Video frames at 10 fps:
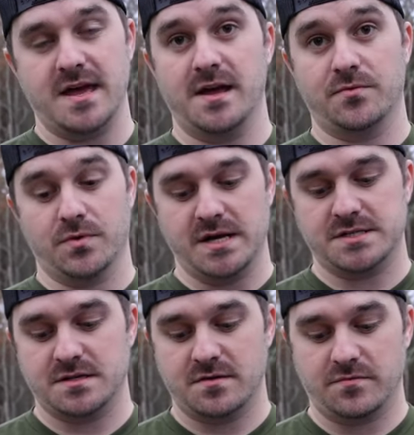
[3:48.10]
the
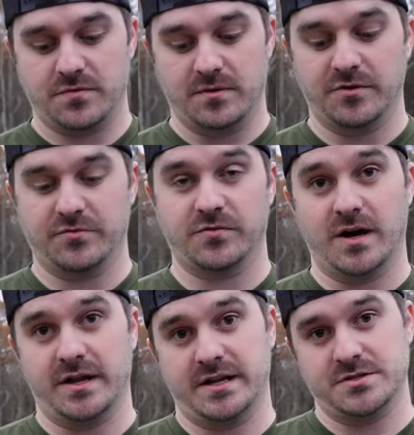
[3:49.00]
headrest, from the
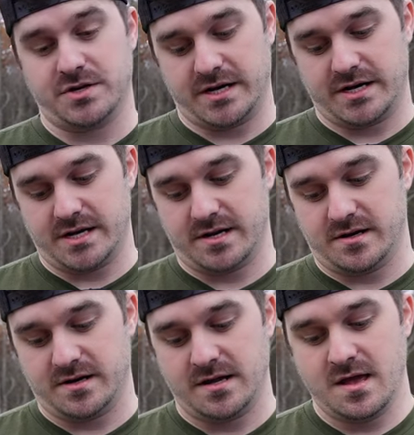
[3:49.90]
front and trying to get it
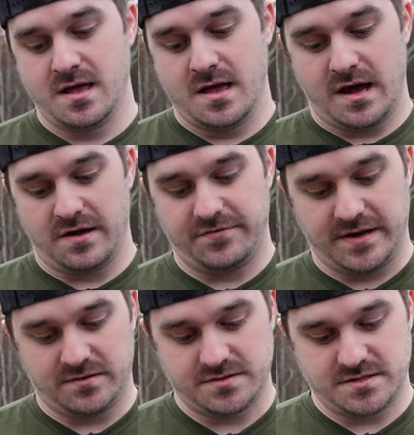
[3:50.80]
on. I
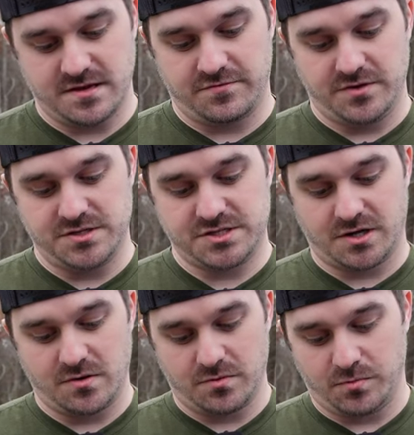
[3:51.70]
found if you
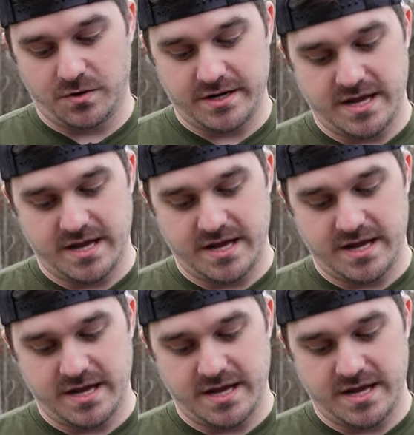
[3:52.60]
start with one